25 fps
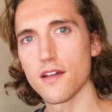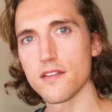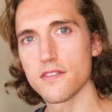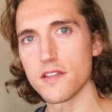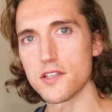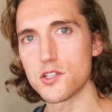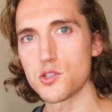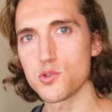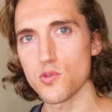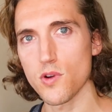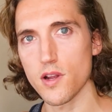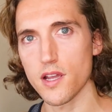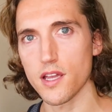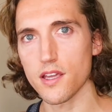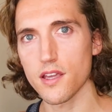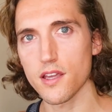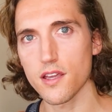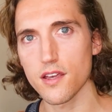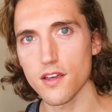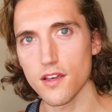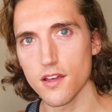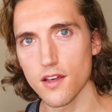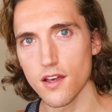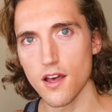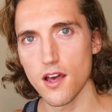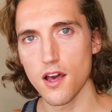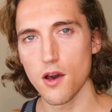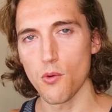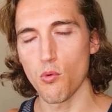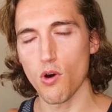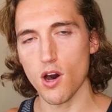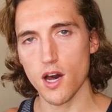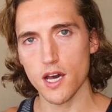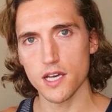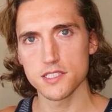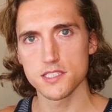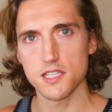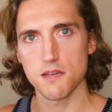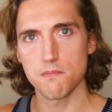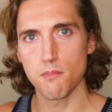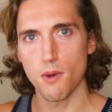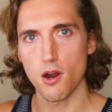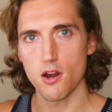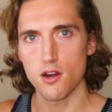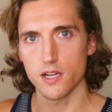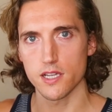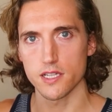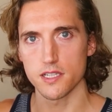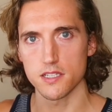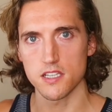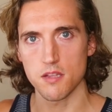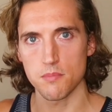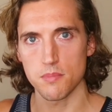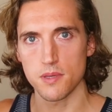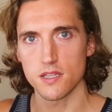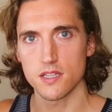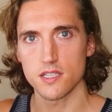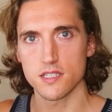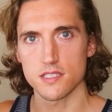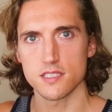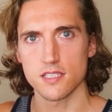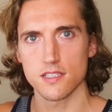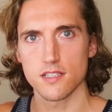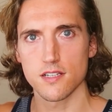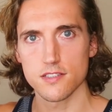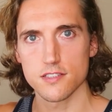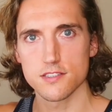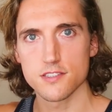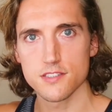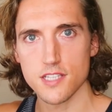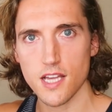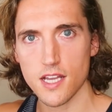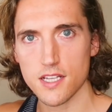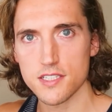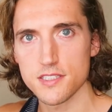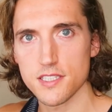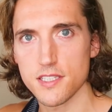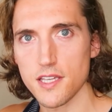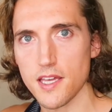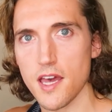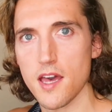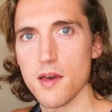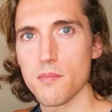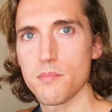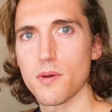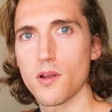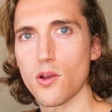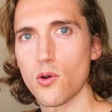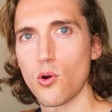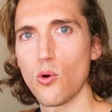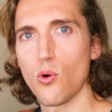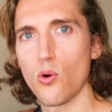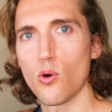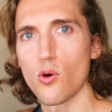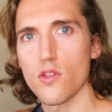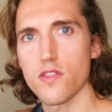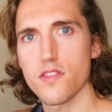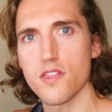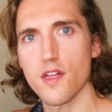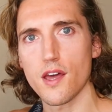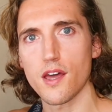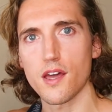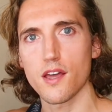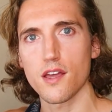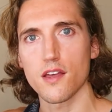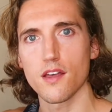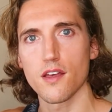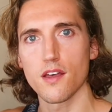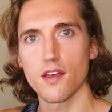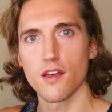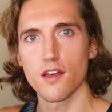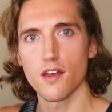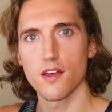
The drink. Why is it marketed to be this sexy, hip, cool thing?